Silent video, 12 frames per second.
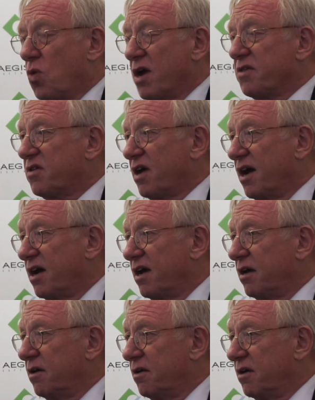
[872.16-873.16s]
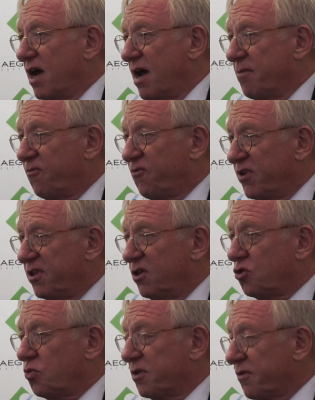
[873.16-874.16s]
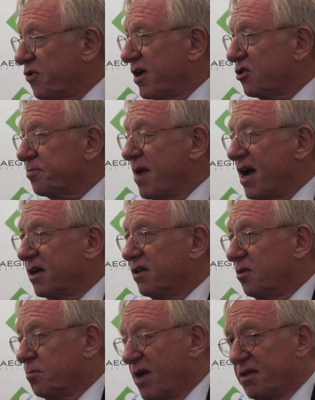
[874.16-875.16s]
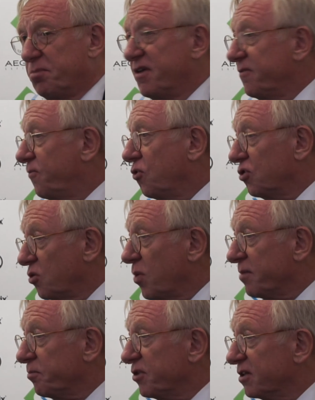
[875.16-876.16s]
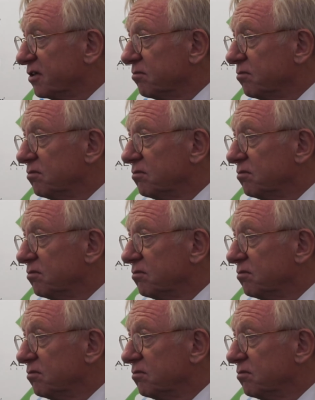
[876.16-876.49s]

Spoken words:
once I am finished with the French market, it might be 41 billion.